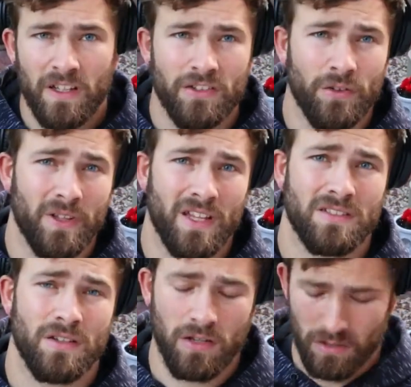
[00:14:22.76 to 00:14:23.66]
doing
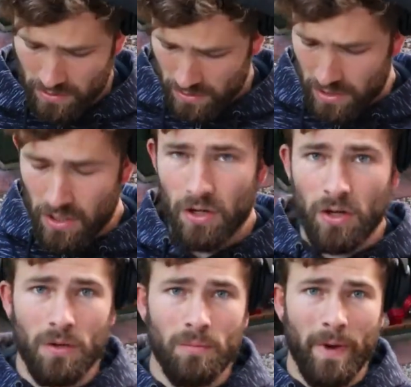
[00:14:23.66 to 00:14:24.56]
this
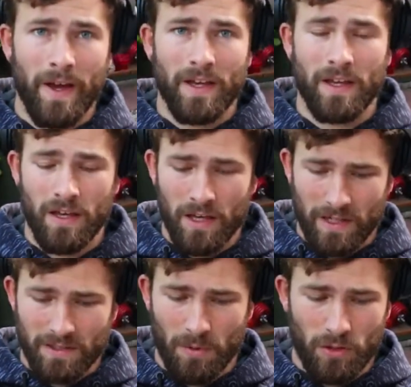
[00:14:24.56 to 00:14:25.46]
by,
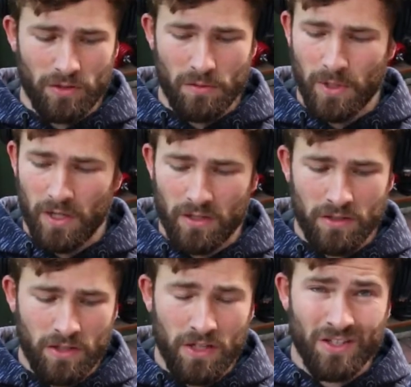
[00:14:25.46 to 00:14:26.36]
as I'm holding a bar,
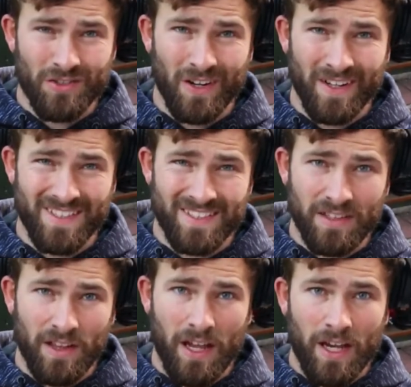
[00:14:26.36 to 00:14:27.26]
trying to
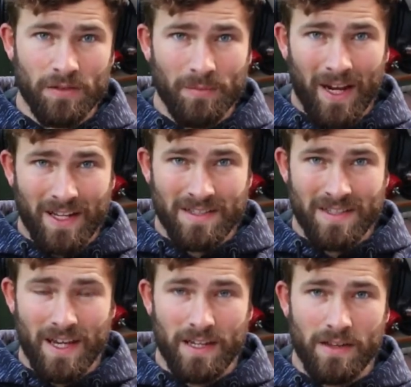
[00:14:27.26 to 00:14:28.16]
slide my hands
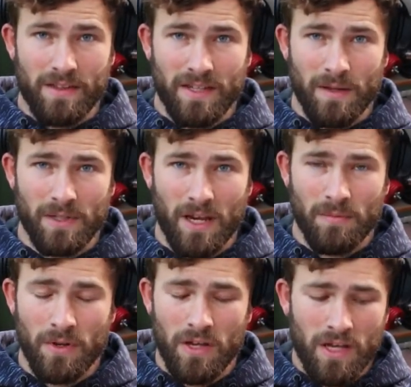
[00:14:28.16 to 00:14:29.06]
in at the same time,
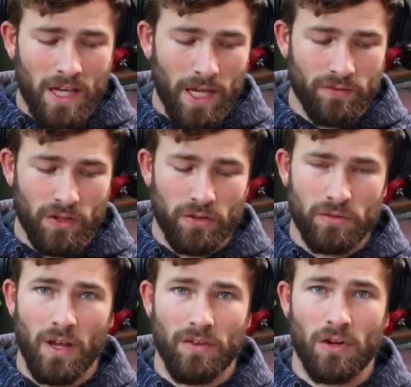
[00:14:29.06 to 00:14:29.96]
even though
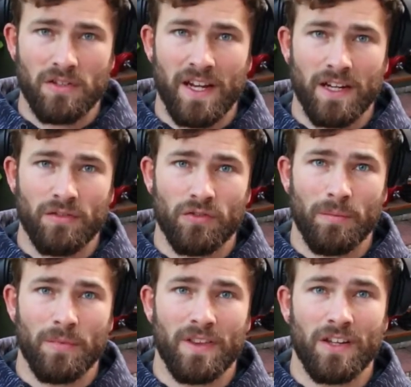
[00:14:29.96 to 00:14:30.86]
I've got a tight enough
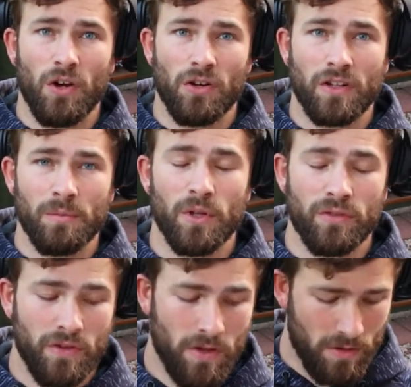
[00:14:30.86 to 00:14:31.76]
grip that they're not going to
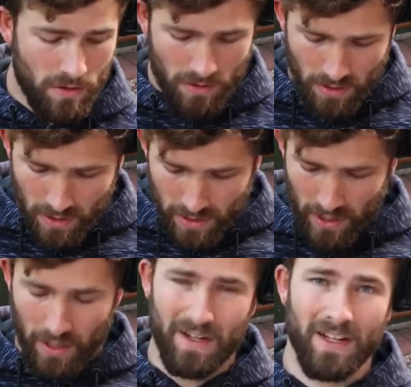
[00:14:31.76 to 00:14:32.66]
move.
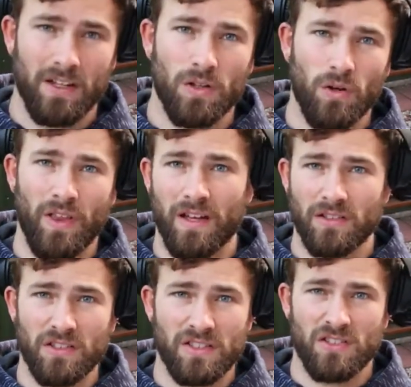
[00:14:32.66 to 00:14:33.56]
And all that
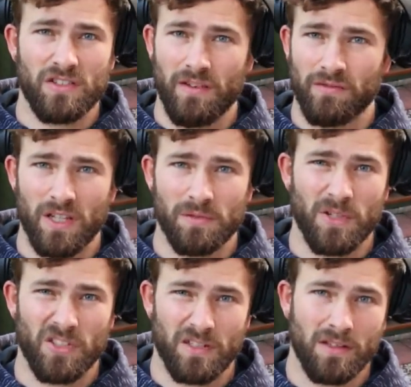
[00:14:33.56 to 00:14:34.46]
does is just emphasise my
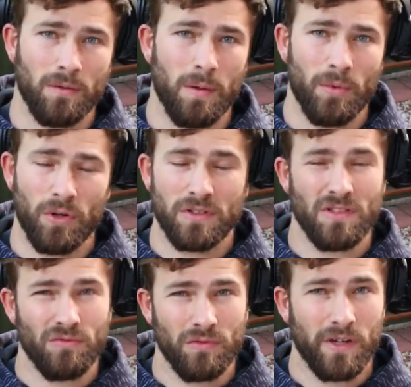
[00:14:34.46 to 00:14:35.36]
chest a little bit more because
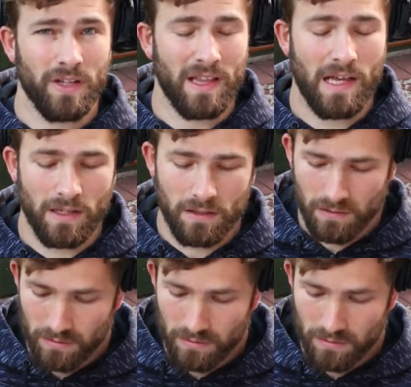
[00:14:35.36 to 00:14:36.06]
it's really lagging.